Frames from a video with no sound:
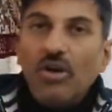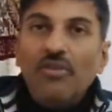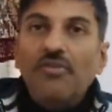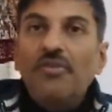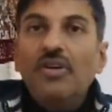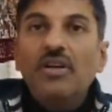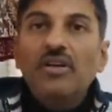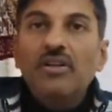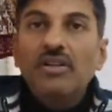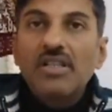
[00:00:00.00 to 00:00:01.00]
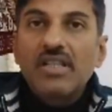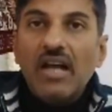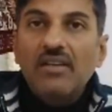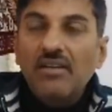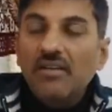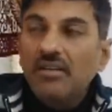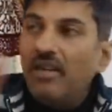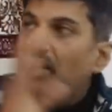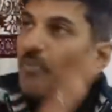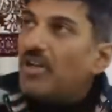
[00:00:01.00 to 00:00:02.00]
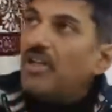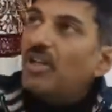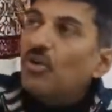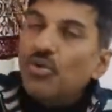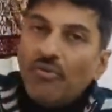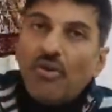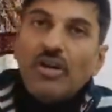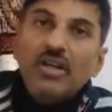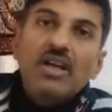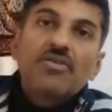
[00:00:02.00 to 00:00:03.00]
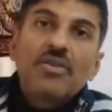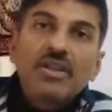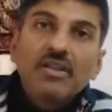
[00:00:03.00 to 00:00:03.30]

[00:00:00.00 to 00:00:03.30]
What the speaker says: of Saturn, it may take you to a foreign country.